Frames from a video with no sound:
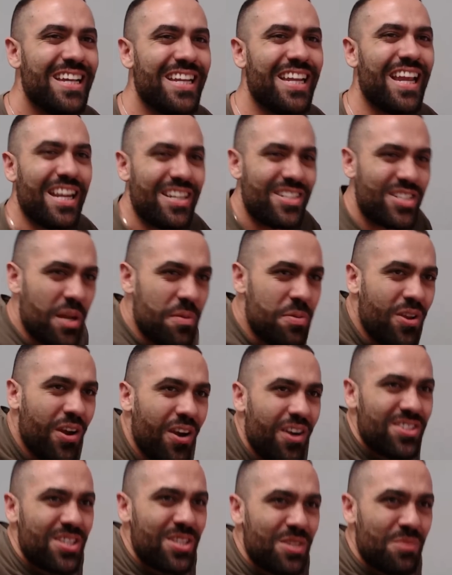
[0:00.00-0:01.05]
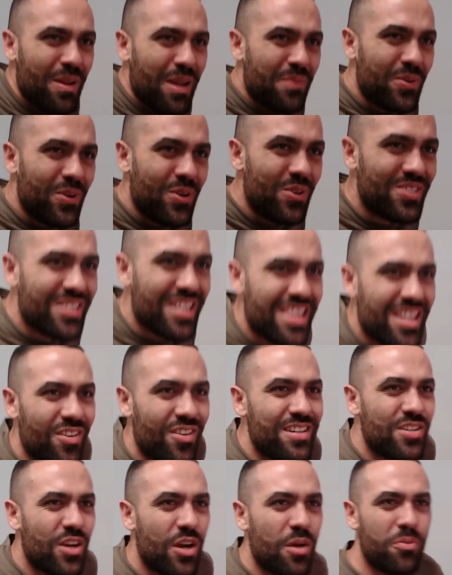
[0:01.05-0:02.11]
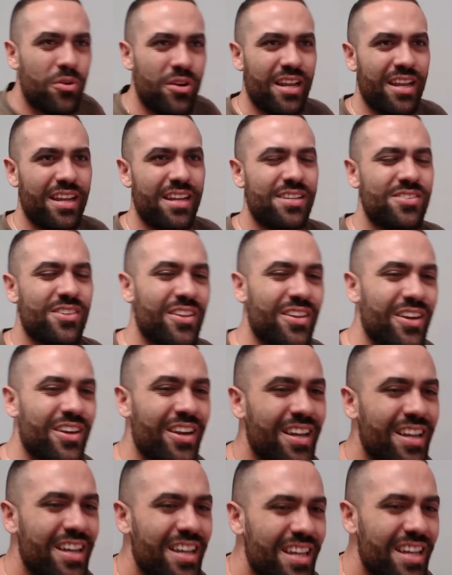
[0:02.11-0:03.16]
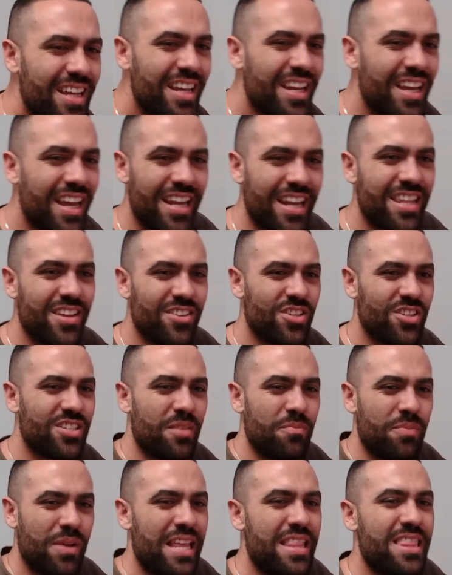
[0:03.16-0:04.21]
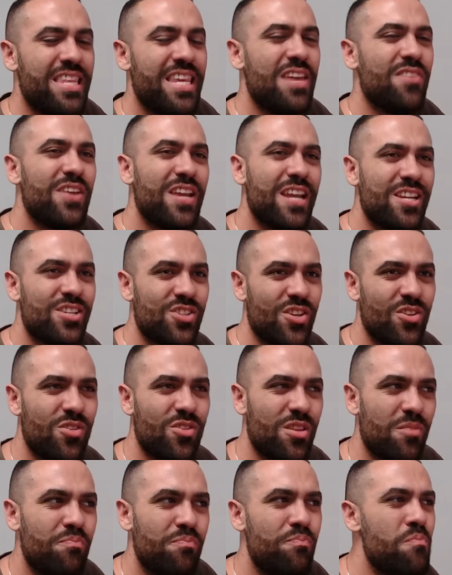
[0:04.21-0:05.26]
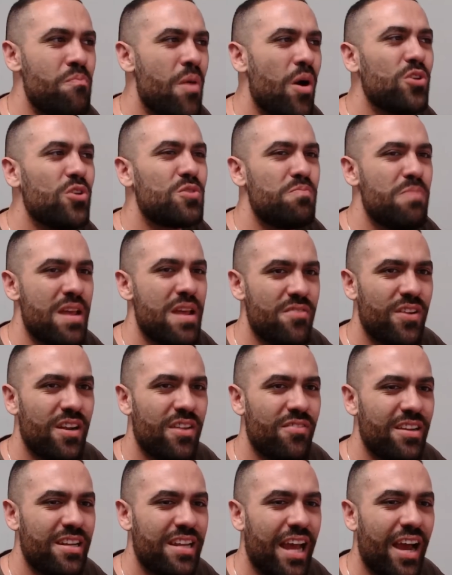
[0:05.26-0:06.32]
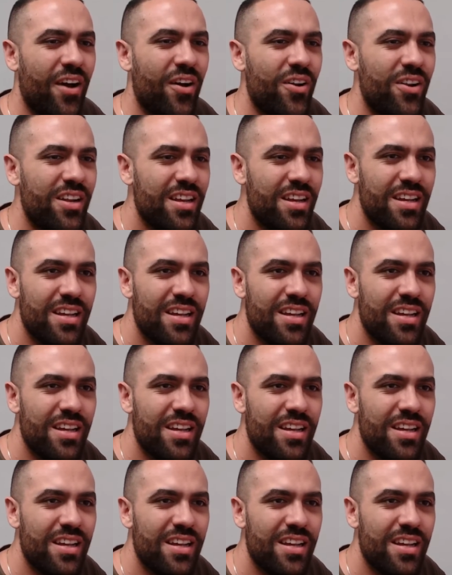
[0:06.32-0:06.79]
Yeah, chimps versus baboons, and they're interpreting each other, and they're just and giving each other the most benefit of the doubt.